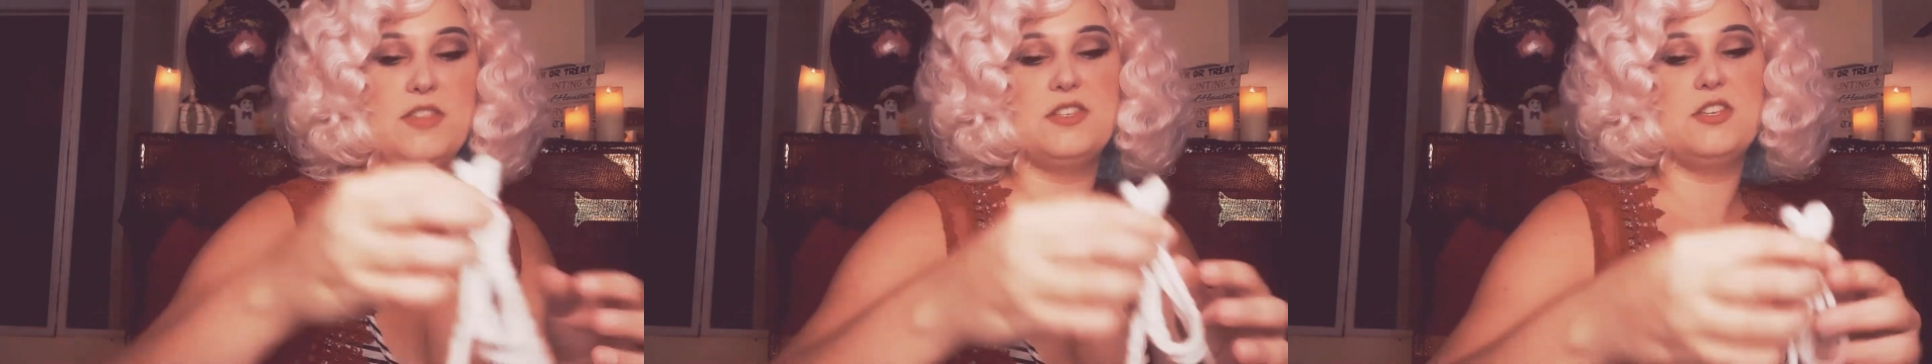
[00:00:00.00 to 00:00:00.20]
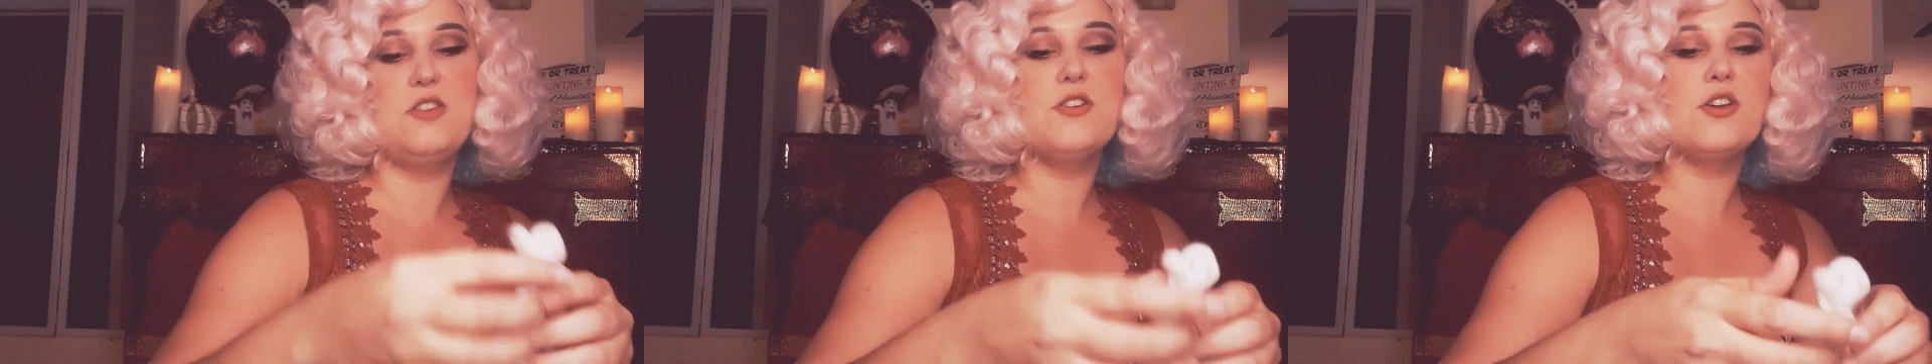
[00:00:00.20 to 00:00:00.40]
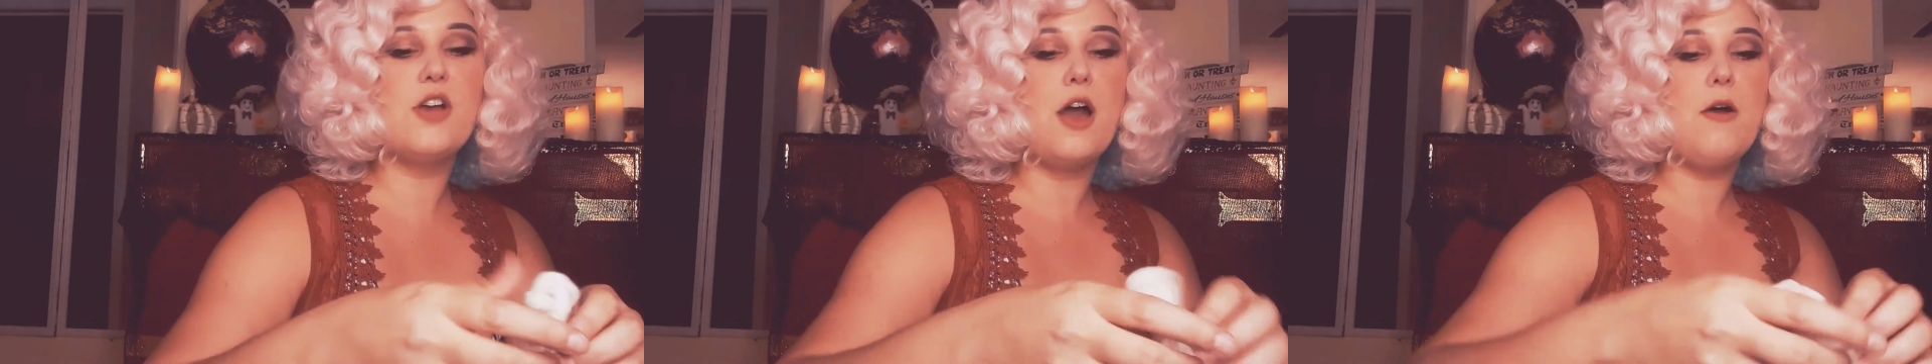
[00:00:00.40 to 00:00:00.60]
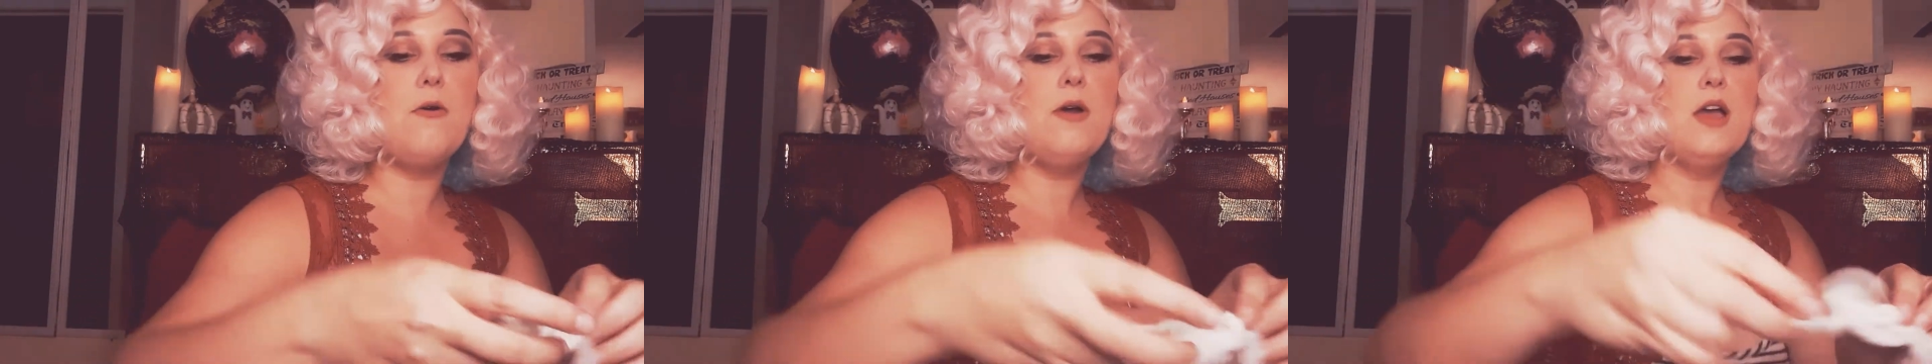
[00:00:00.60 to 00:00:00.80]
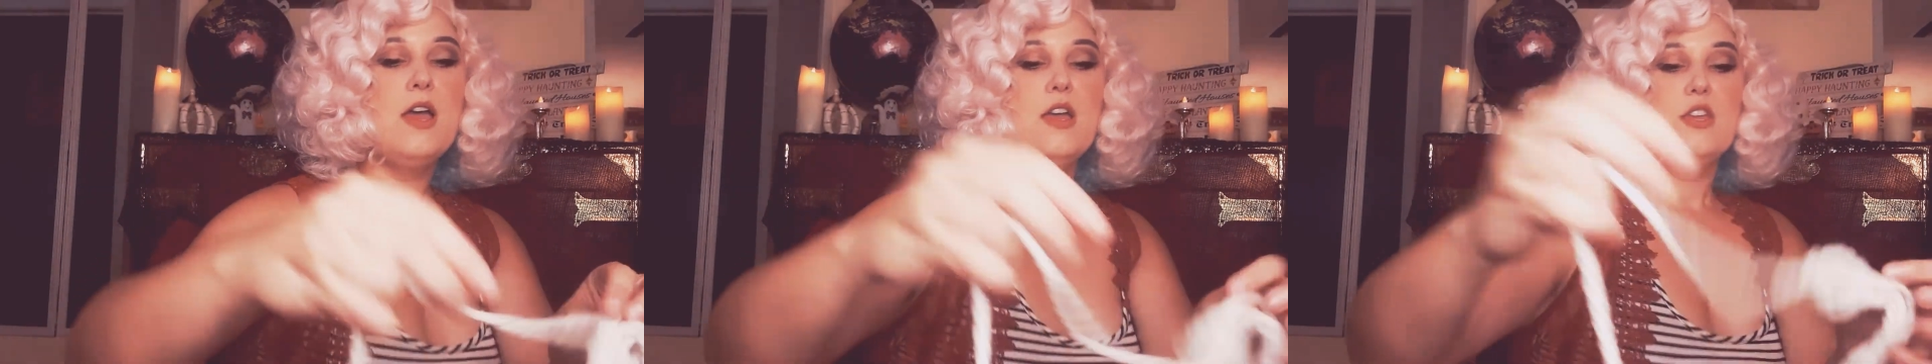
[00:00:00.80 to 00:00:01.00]
So you
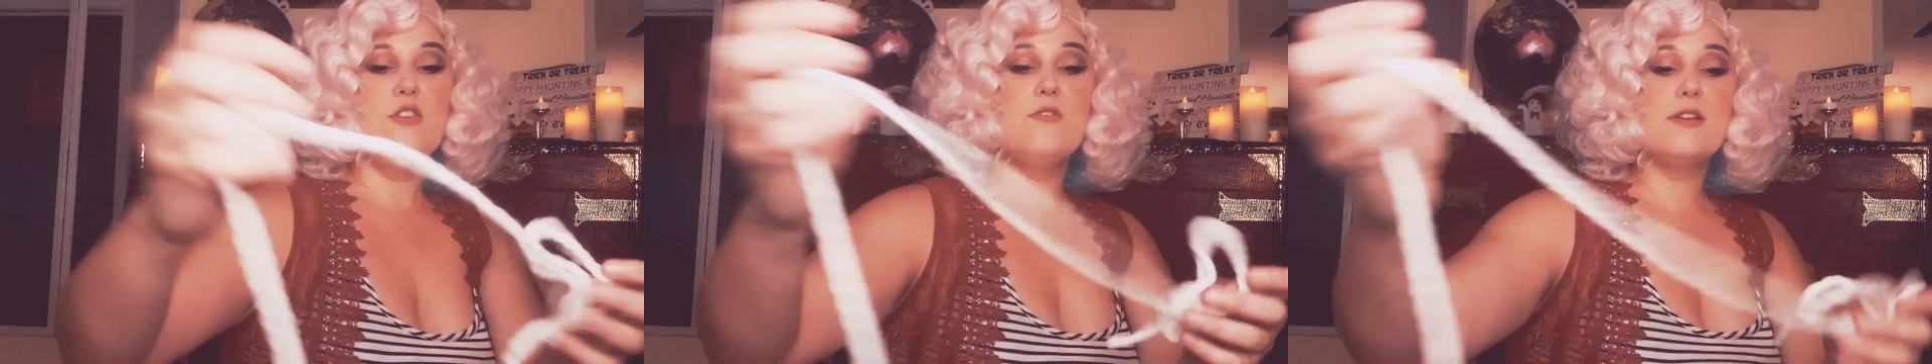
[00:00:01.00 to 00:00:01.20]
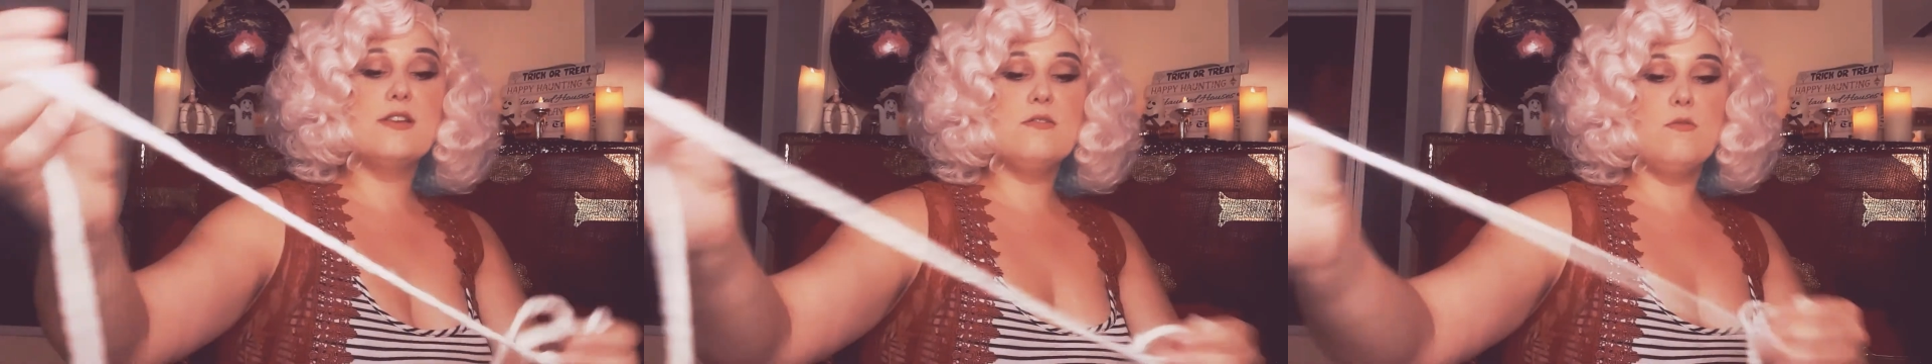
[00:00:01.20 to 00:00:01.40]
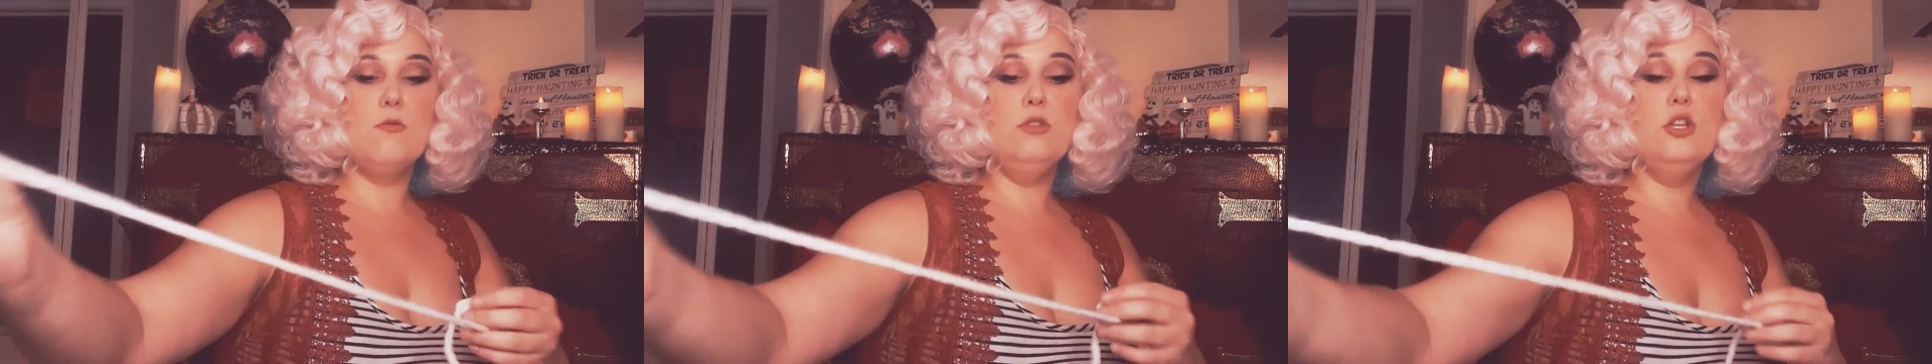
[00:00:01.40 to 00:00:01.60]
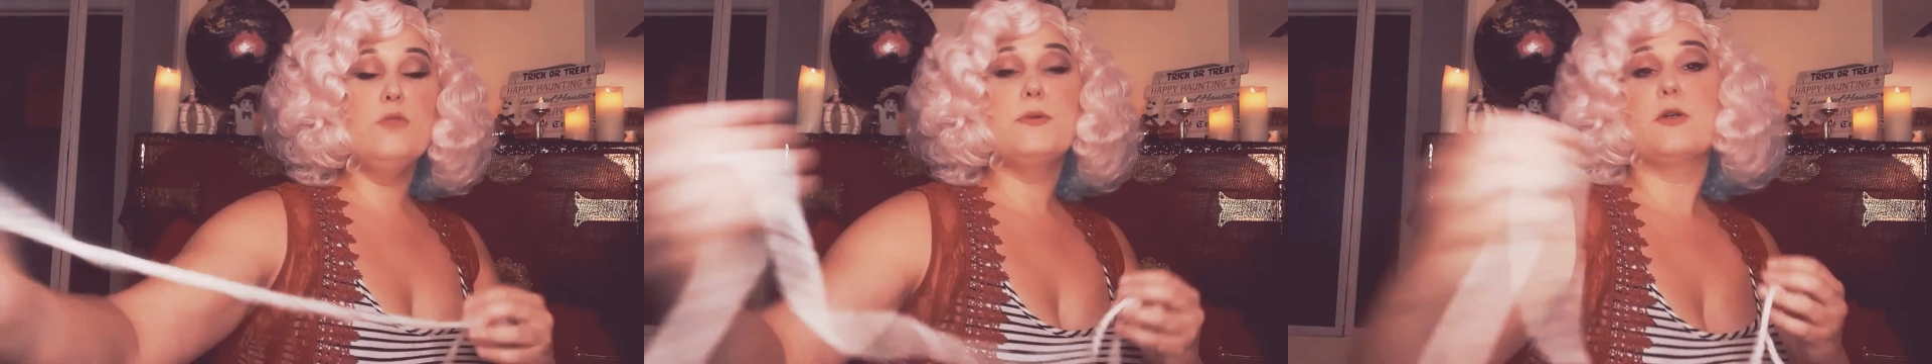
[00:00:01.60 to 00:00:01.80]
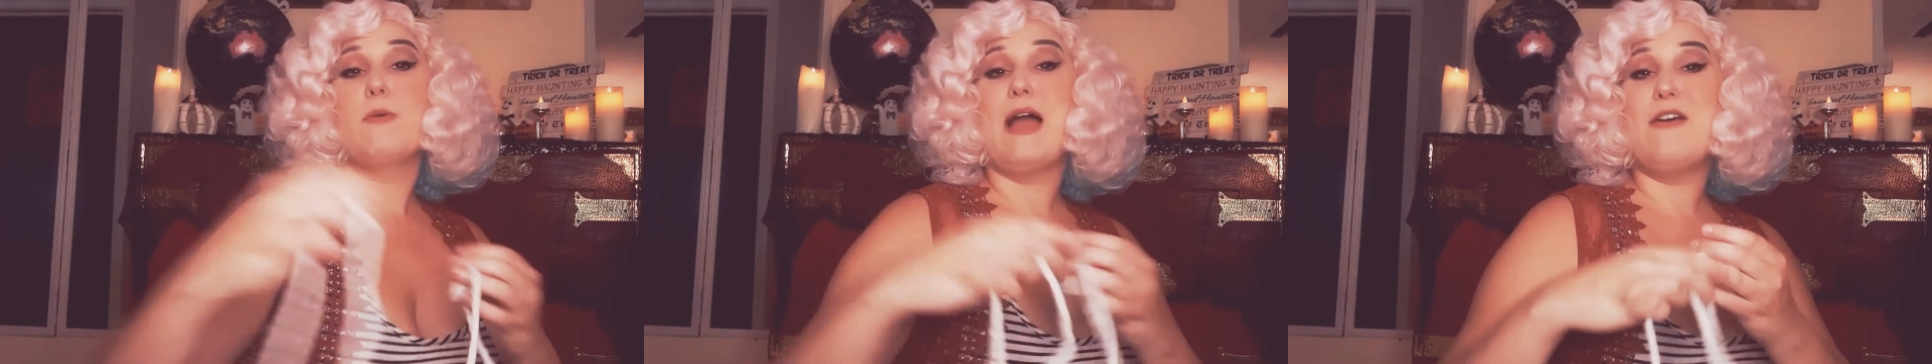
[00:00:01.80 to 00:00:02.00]
can
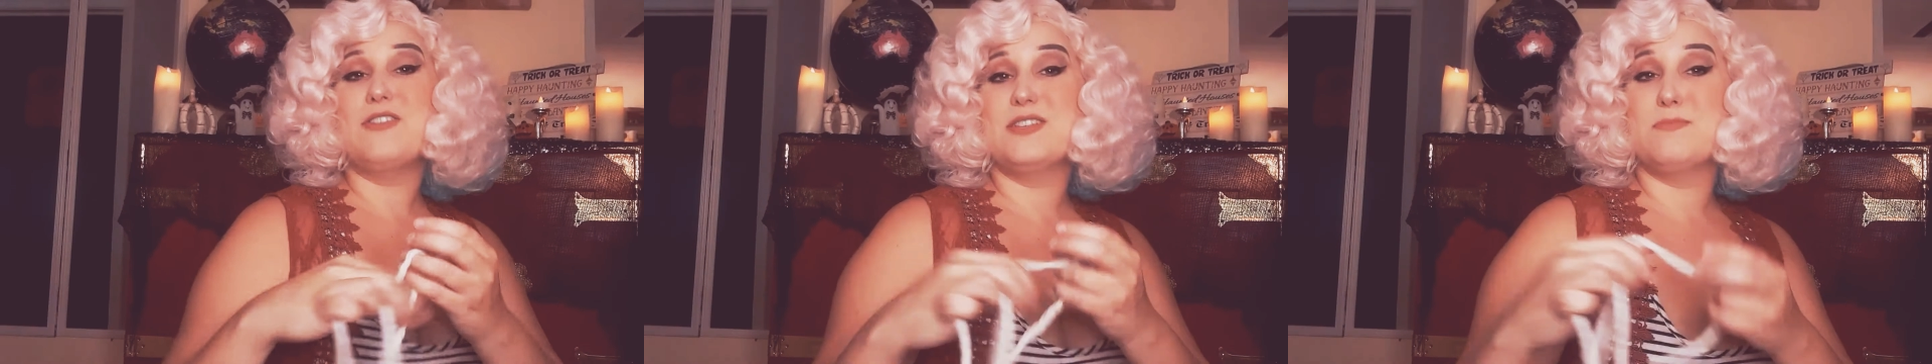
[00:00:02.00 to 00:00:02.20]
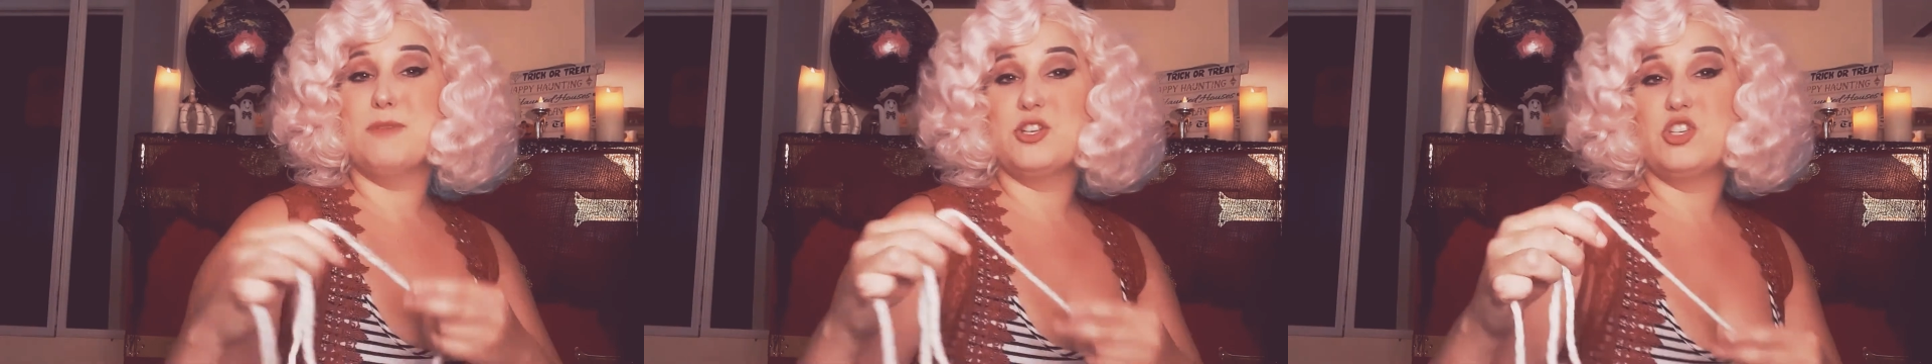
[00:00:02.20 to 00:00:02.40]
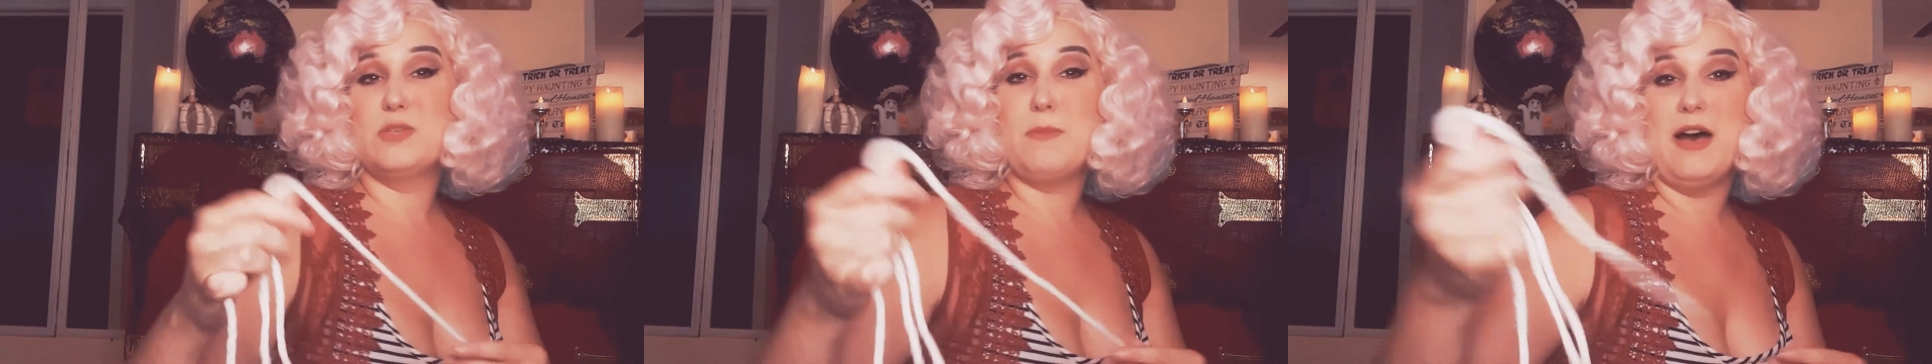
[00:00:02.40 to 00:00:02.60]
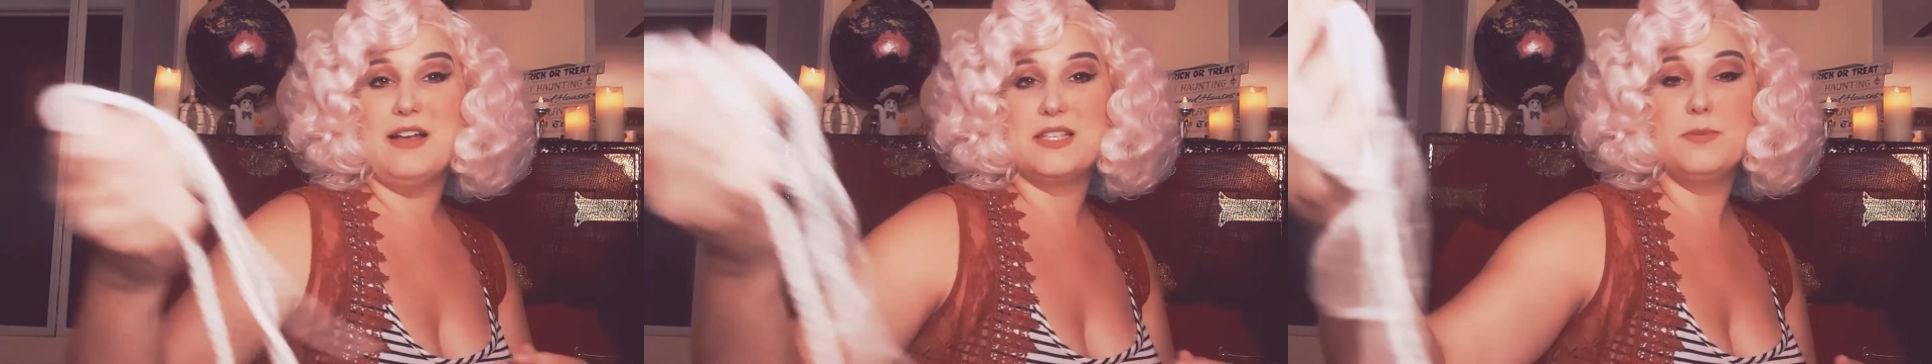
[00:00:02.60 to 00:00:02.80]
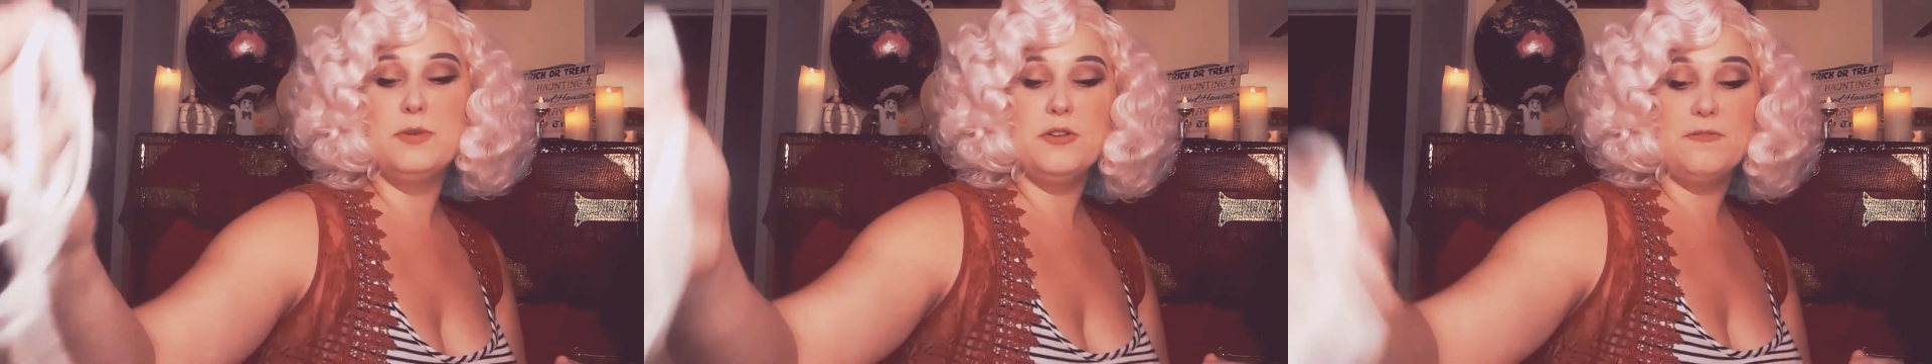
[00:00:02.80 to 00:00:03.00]
loop it around as much as
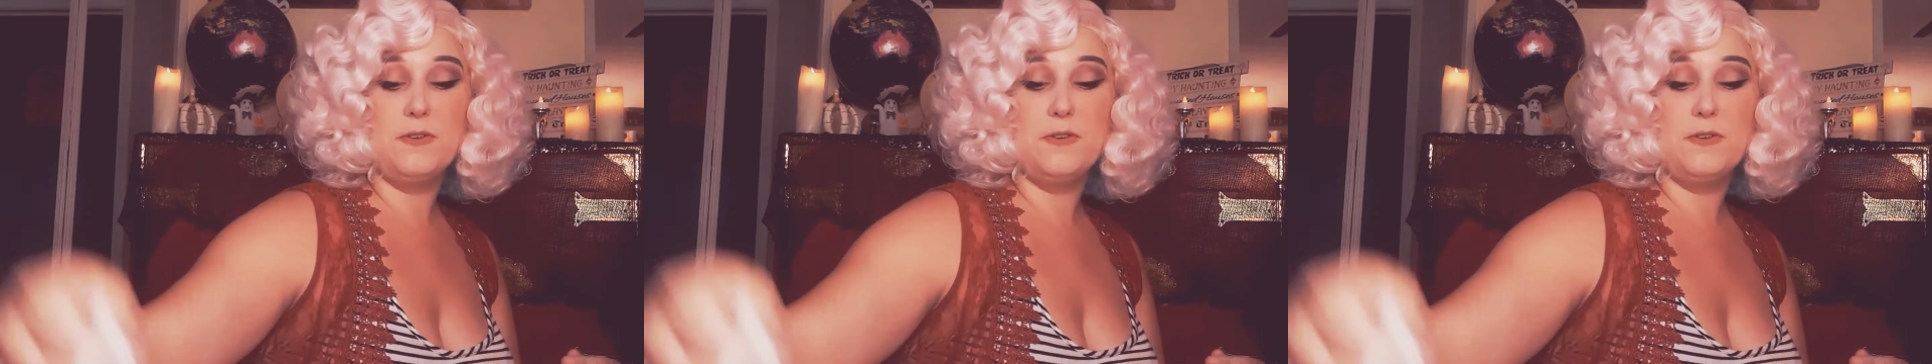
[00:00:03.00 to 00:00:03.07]
possible.